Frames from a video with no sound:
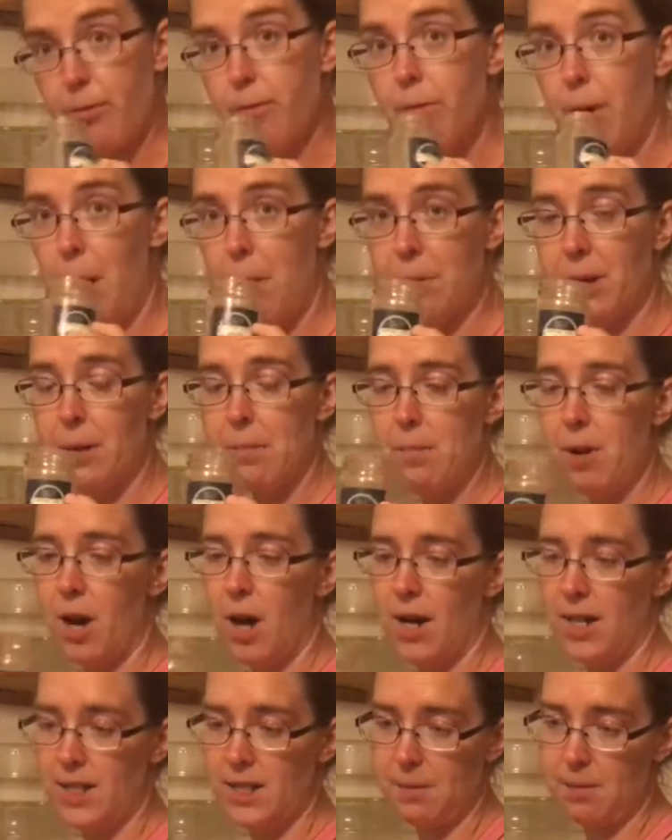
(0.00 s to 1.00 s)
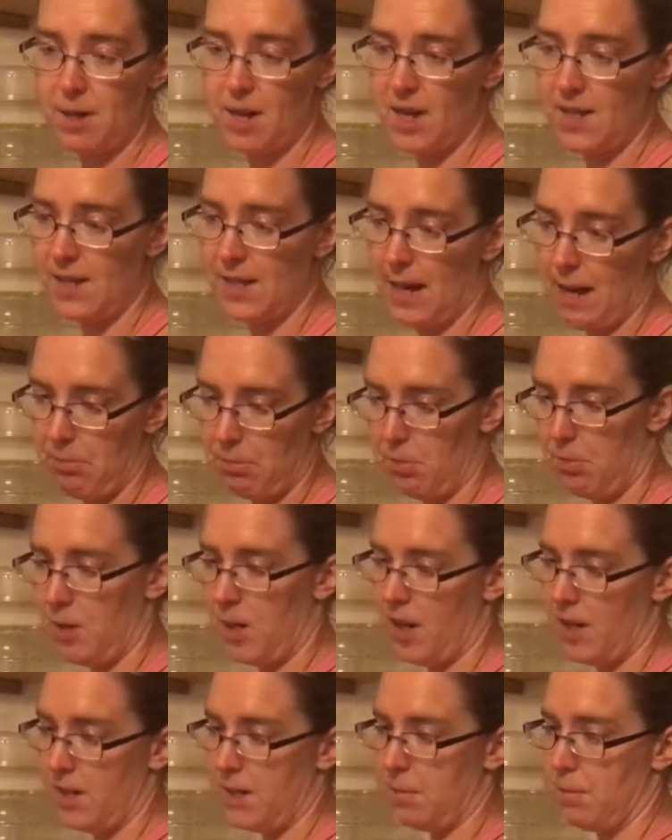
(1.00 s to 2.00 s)
pumpkin pie spice, apple
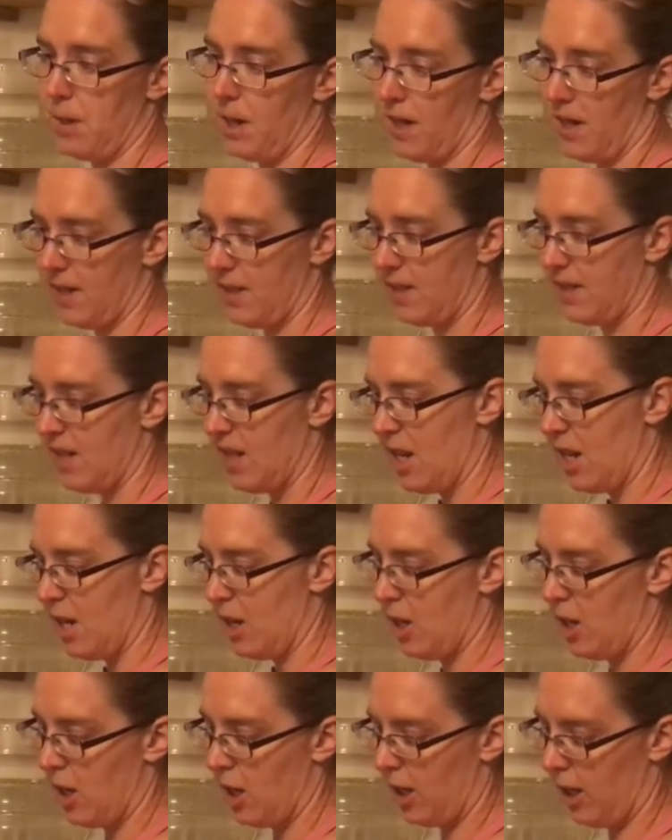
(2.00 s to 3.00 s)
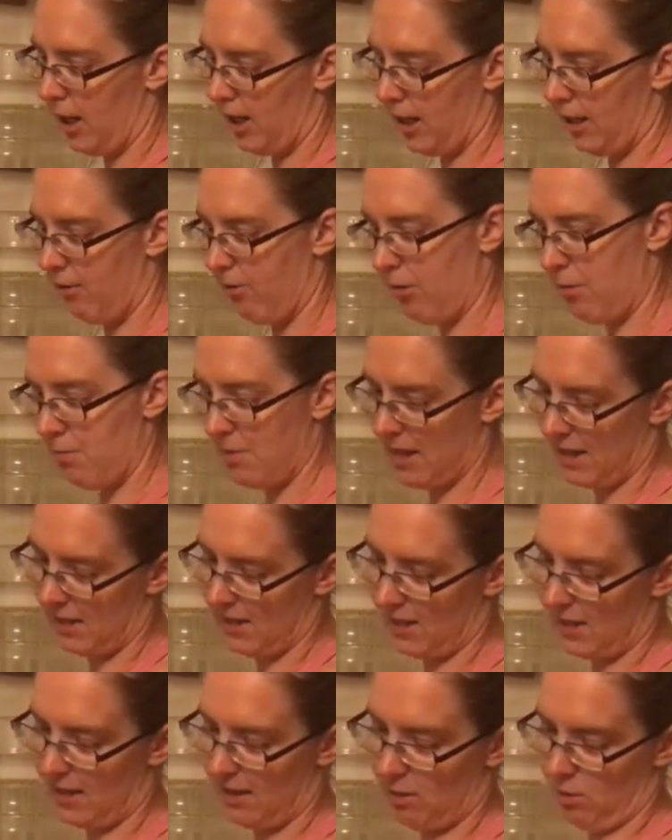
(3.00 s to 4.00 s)
pie spice. You're looking for a mix
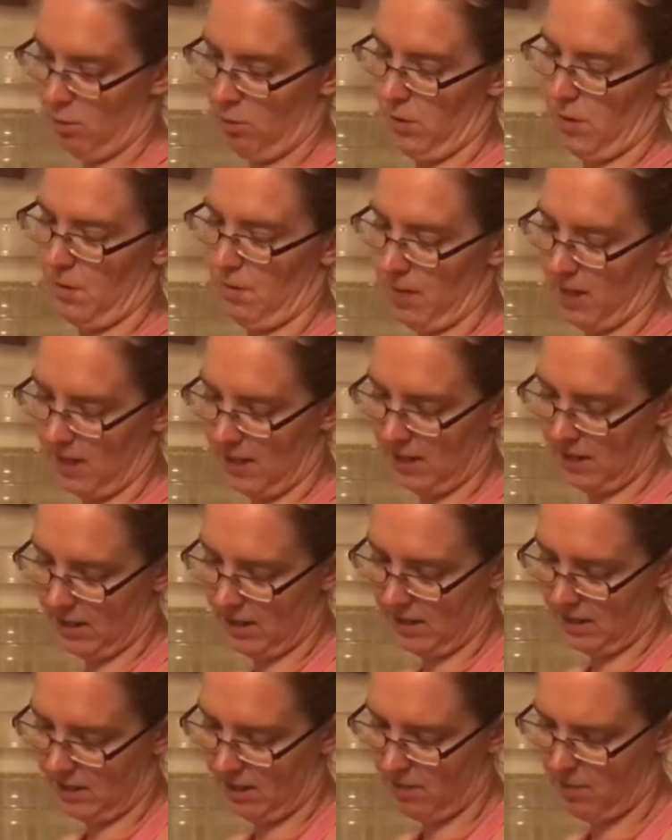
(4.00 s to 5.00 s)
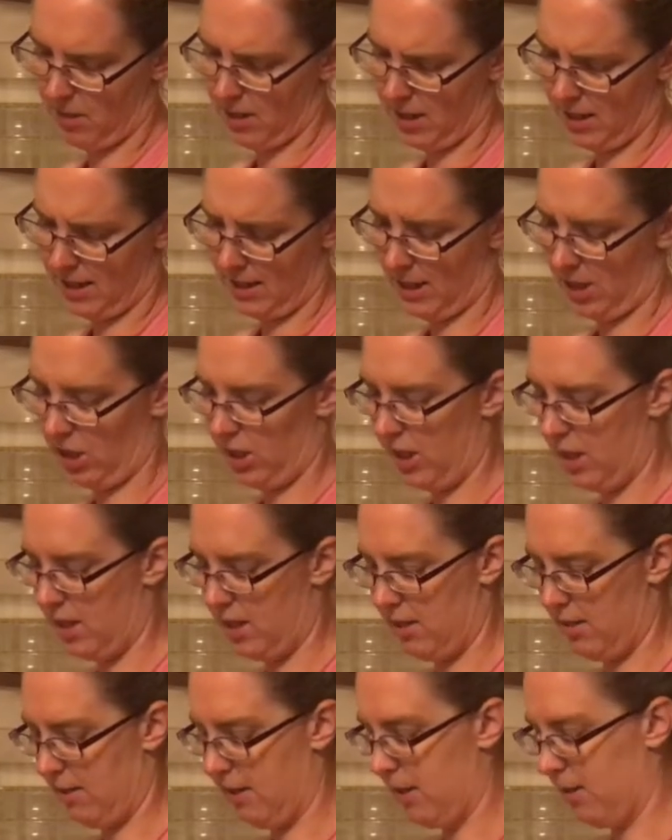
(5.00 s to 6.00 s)
that's all spices. I might actually do
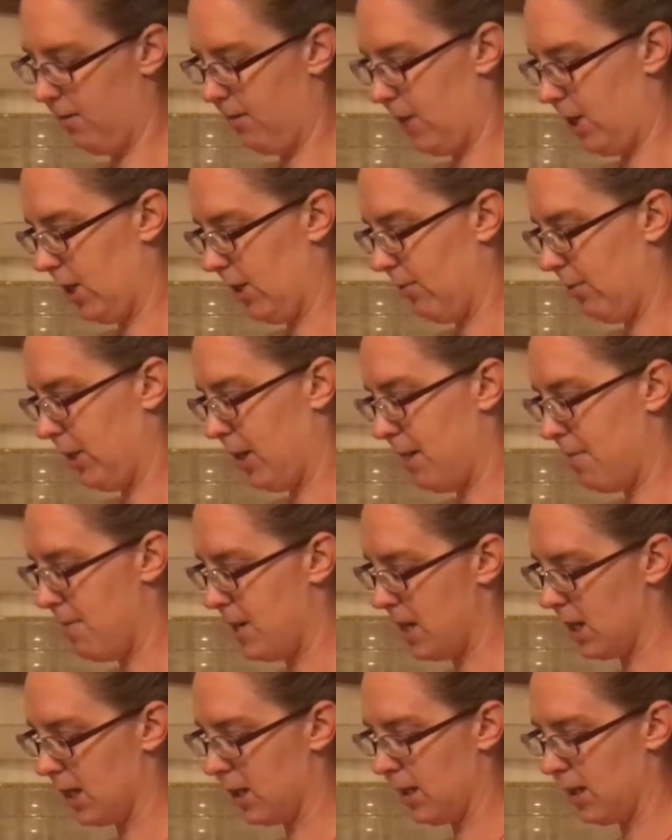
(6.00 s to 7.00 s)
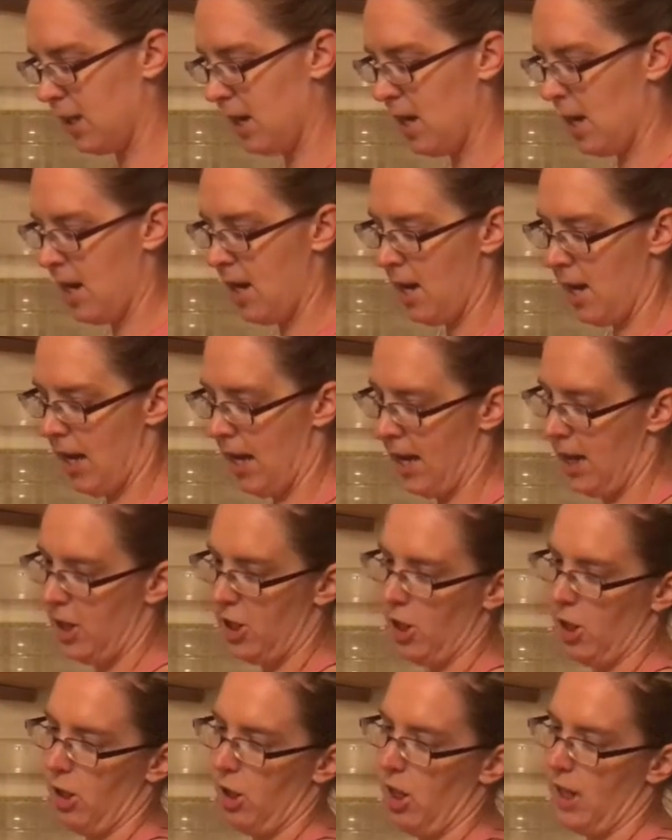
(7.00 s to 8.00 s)
a little video of my own mix. And
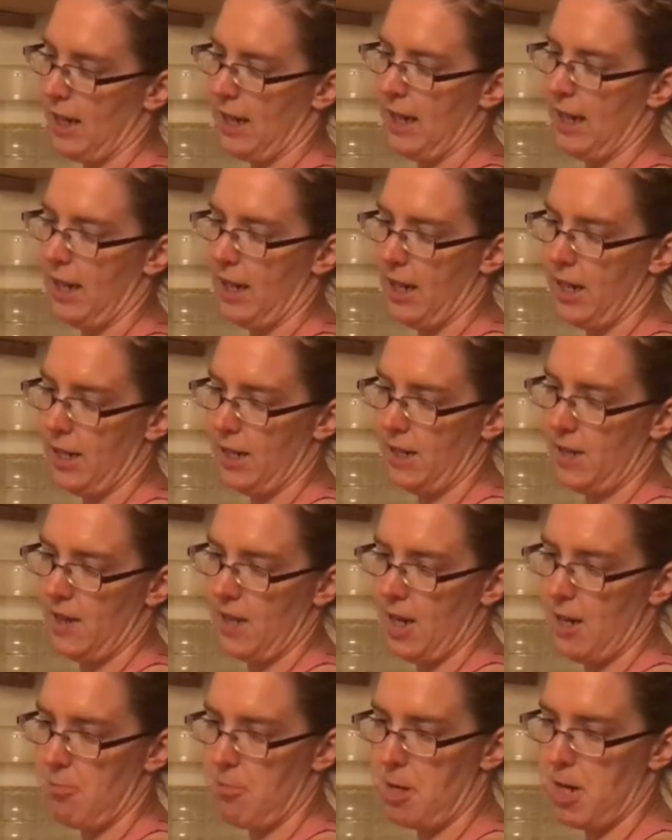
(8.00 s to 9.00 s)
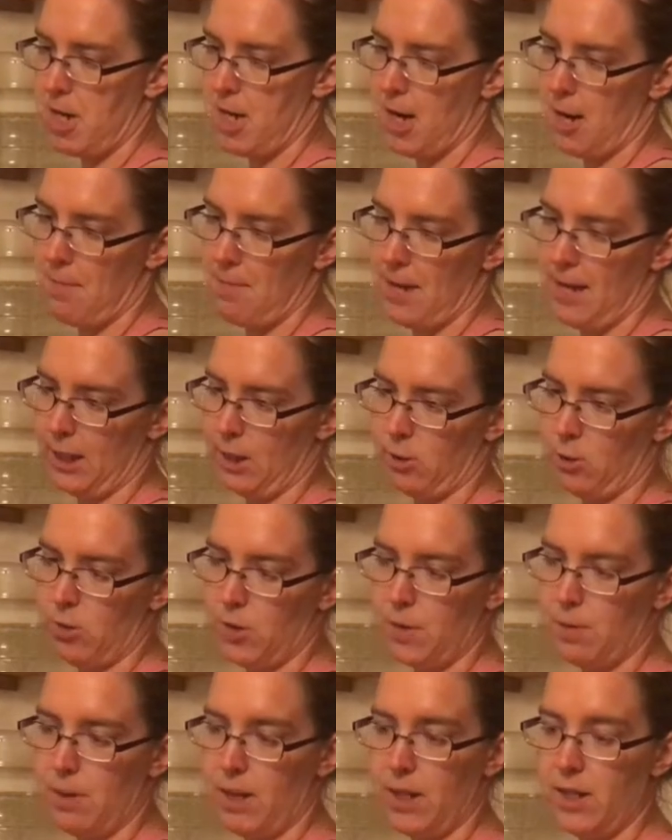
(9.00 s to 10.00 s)
you're looking at cinnamon, nutmeg,
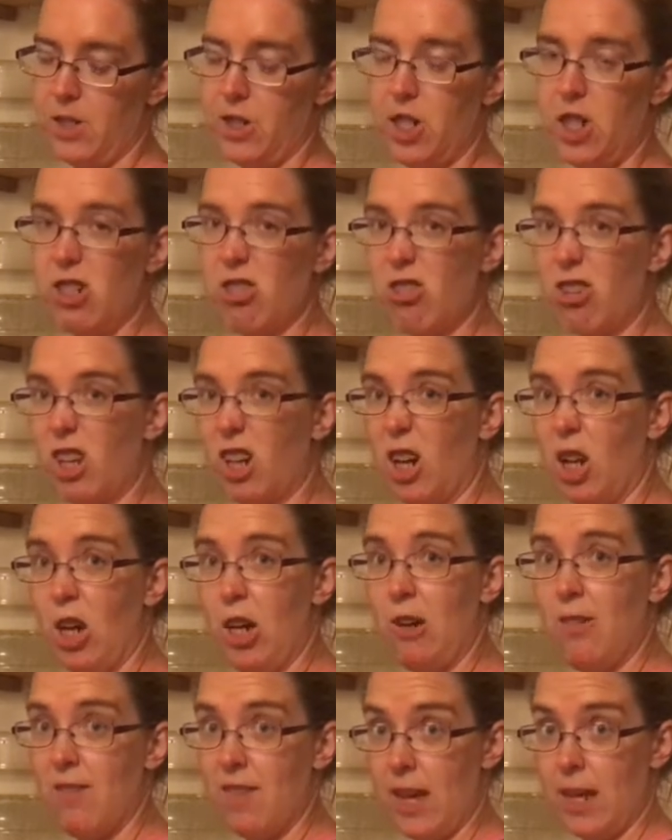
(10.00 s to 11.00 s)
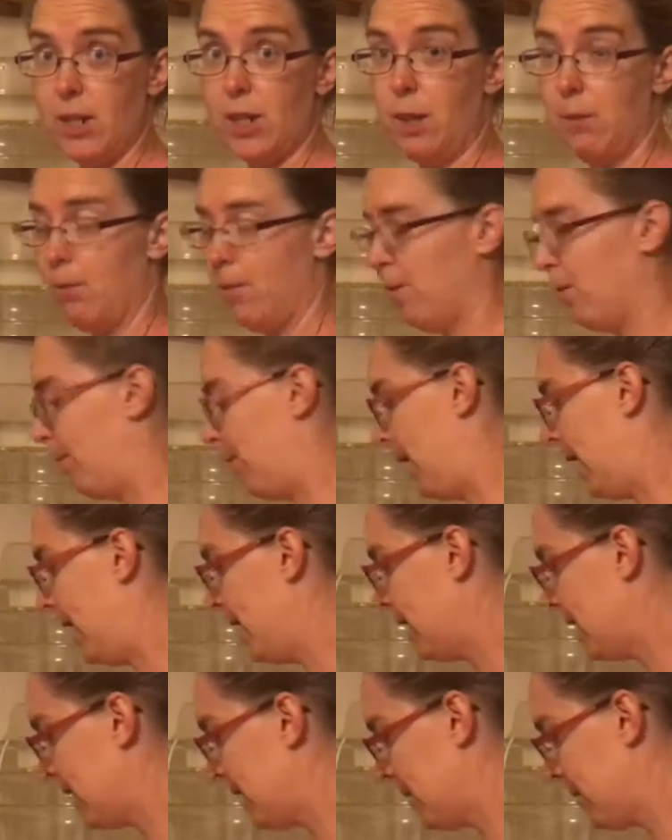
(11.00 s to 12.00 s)
allspice, ginger and clove, that type of a
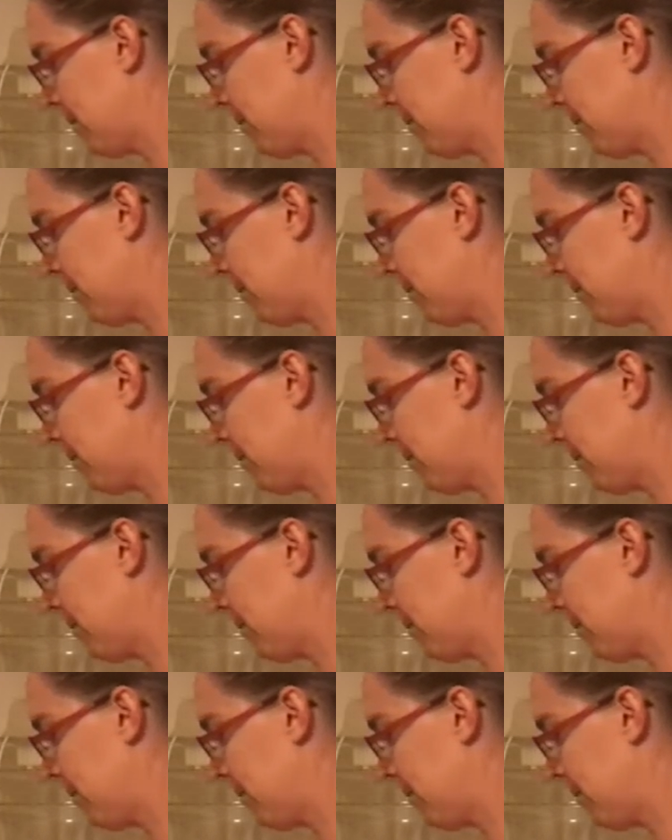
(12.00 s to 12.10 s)
blend.